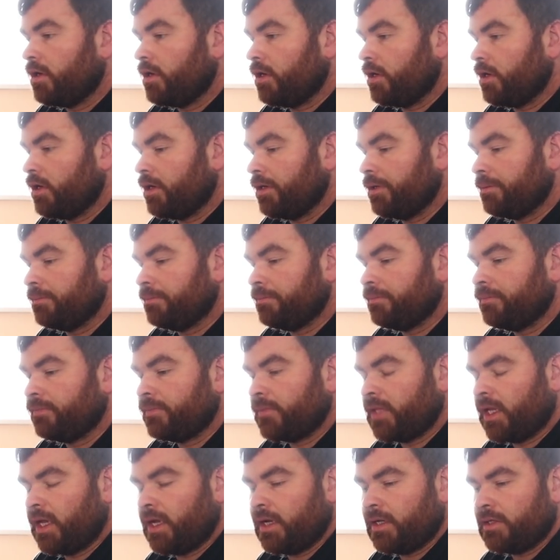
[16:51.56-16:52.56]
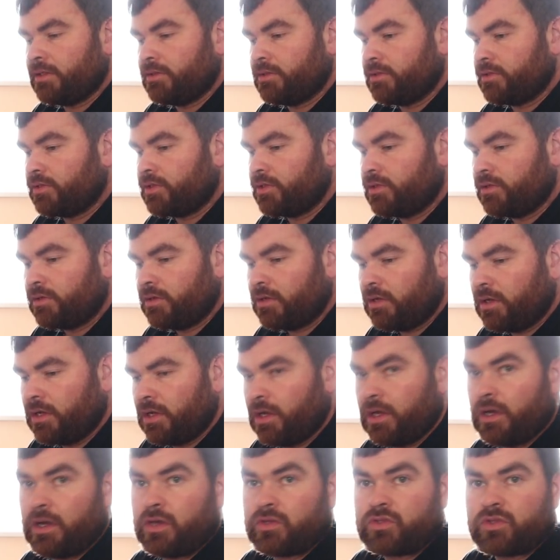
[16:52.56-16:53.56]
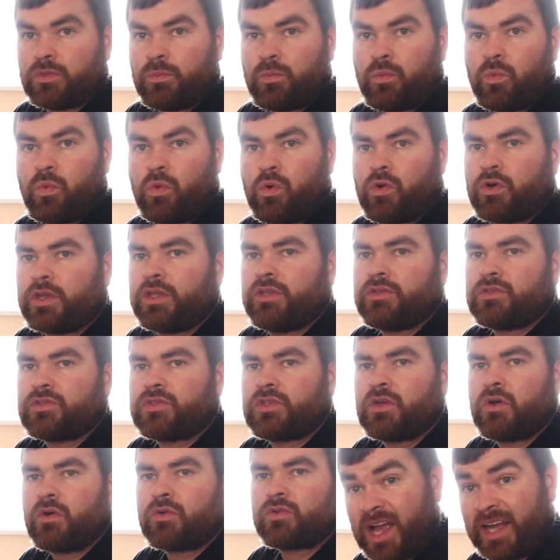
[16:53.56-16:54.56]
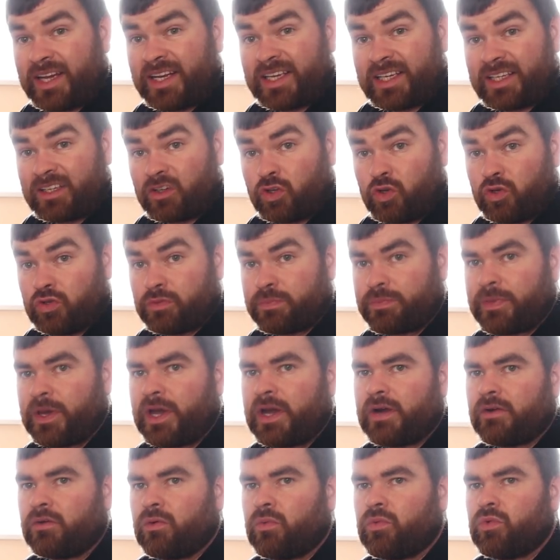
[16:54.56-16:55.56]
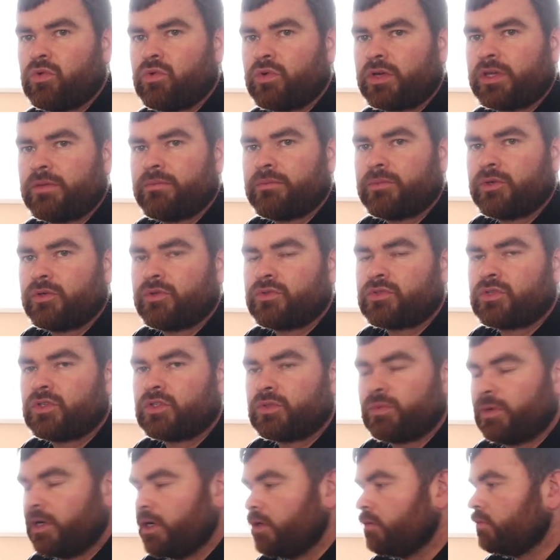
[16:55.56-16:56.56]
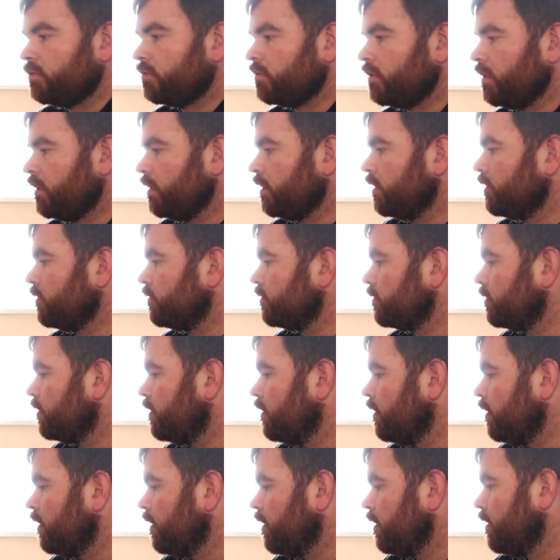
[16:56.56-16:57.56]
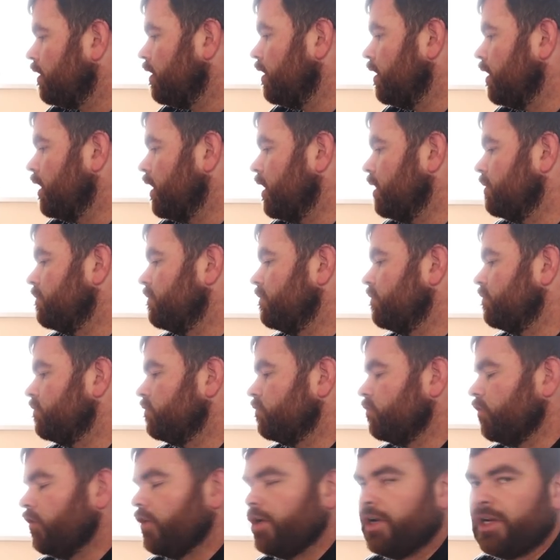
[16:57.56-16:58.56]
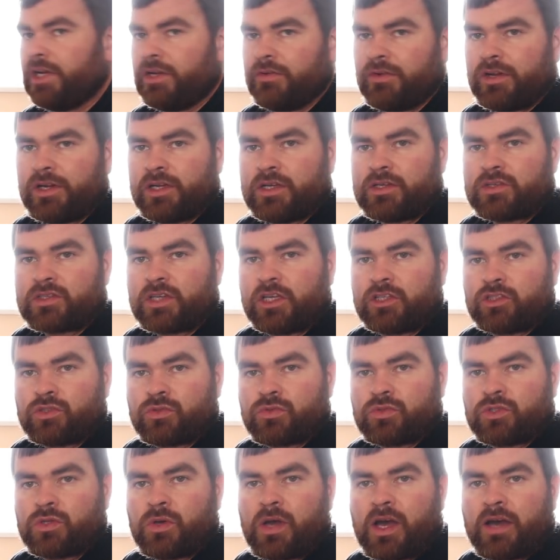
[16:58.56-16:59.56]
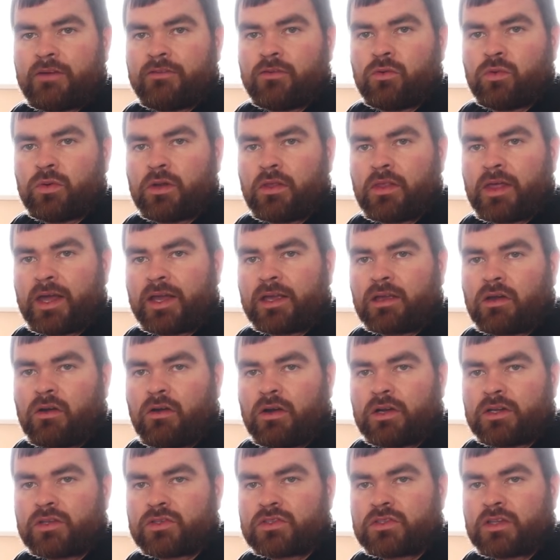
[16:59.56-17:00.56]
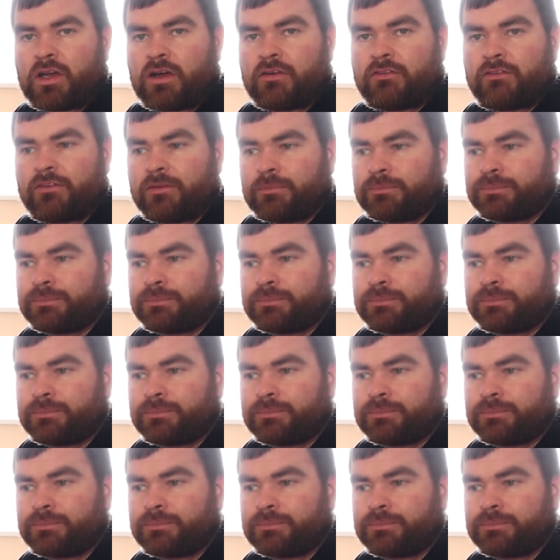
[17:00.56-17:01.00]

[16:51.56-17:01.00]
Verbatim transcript: um, and uh, some walking sock and a good pair of walking boots as well. You know, um, really really essential to have all of that kind of stuff.